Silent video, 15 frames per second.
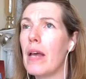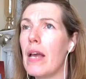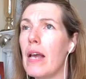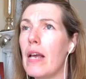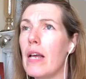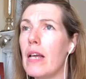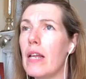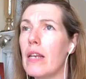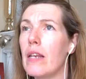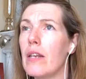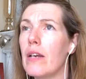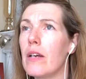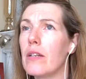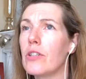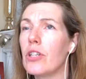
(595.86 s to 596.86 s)

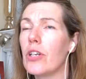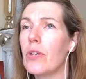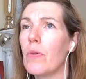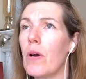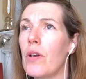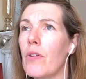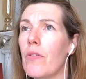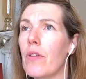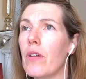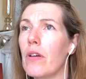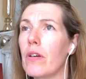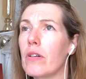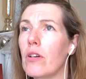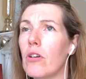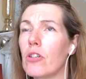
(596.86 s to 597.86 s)
into
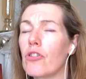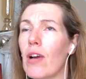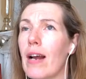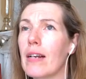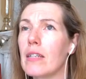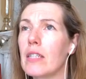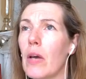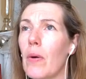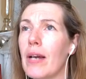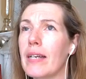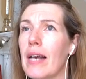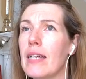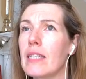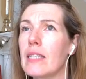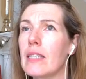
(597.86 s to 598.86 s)
another contract. So I
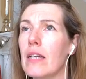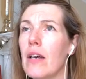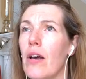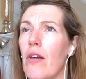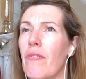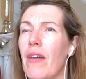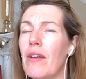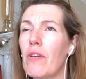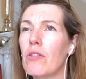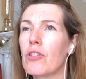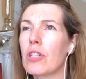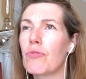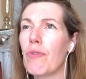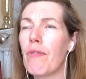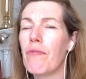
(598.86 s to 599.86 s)
guess they're not
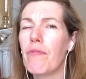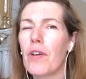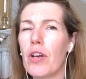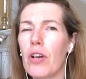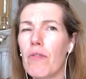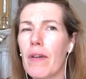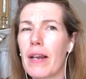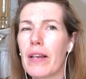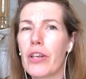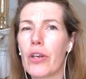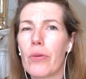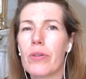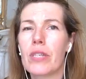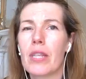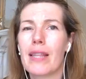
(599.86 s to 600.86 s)
just referring
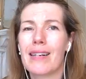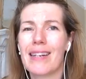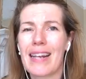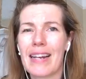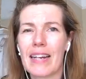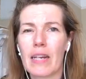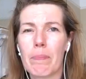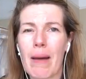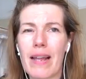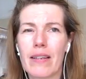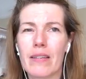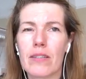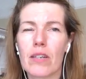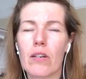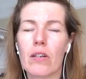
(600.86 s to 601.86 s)
you to the link,
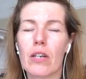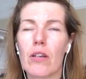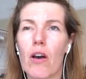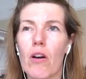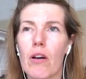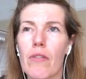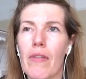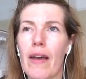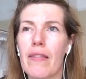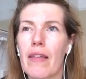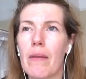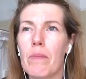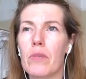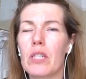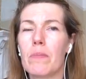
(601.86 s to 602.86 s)
Bent, are they?
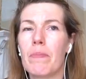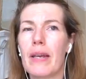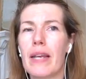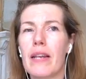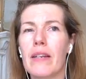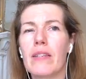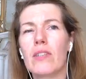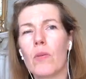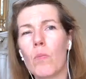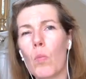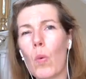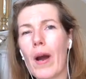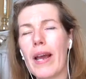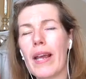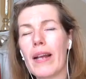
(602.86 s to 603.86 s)
They must be in some
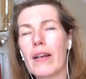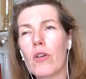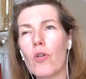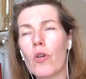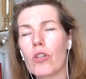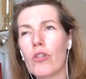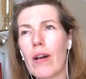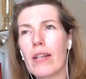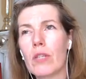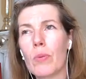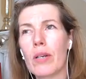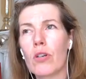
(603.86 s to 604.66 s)
way trying to